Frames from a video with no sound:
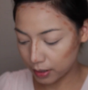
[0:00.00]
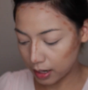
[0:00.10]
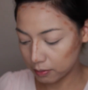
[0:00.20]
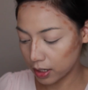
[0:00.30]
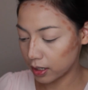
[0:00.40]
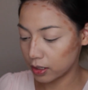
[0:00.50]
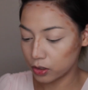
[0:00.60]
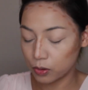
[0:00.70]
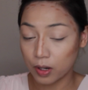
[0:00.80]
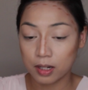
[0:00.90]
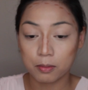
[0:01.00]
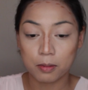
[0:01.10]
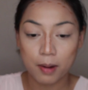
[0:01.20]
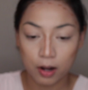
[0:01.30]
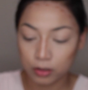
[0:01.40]
I'm not gonna do any
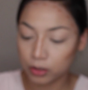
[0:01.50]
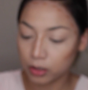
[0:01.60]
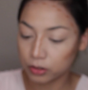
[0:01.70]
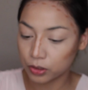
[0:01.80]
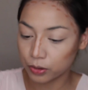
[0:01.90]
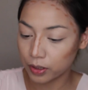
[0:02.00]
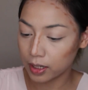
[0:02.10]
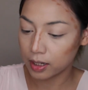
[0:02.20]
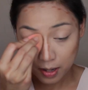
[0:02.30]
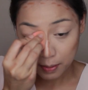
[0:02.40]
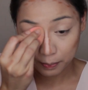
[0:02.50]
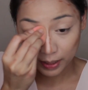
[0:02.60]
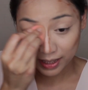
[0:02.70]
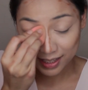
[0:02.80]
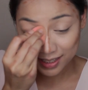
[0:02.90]
more powder contouring.
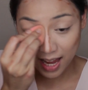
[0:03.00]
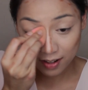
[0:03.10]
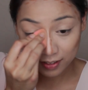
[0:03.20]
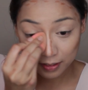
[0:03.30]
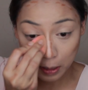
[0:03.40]
Blend this out.